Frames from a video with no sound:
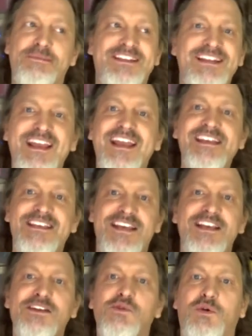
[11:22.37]
But then they
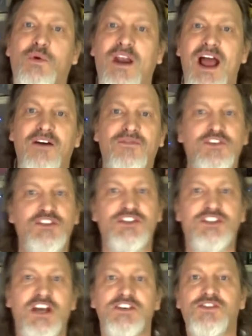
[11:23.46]
continue it where Alpha
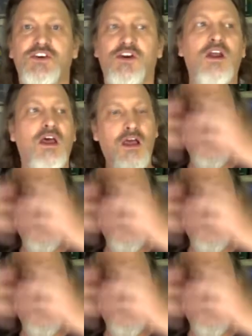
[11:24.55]
just does her